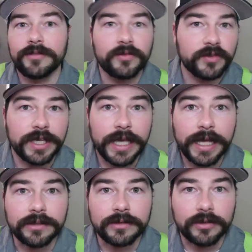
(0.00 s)
have a
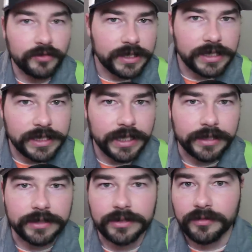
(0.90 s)
V8 or
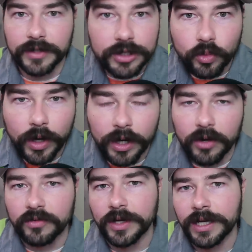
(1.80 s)
V6 or
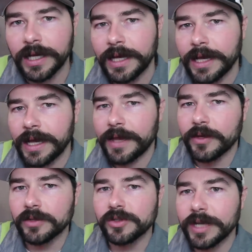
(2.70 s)
V12. And
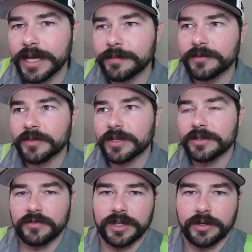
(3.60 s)
those are named after the
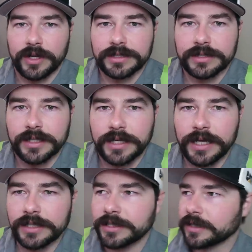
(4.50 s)
configurations of the
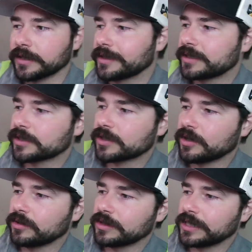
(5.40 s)
engine. This is
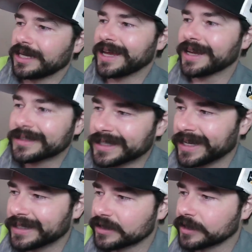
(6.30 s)
called the X
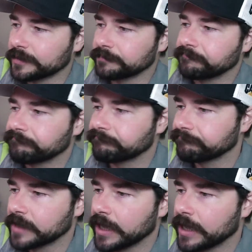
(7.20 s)
engine,
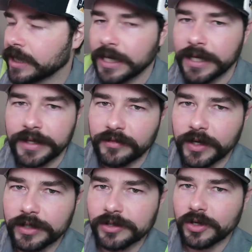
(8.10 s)
the
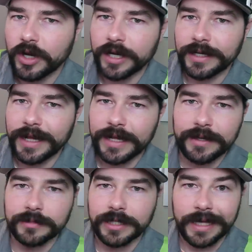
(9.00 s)
inventors are not
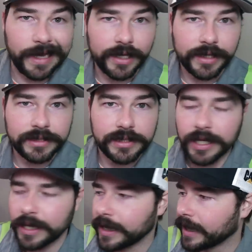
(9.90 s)
named X,
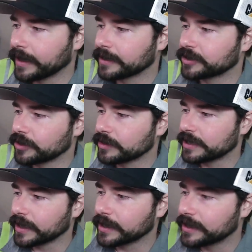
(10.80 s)
and it sure as
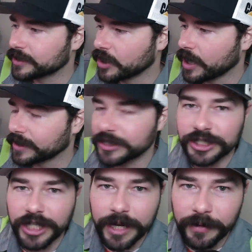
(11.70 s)
heck is not the
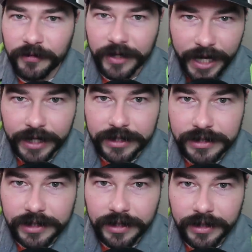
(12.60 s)
shape of an X.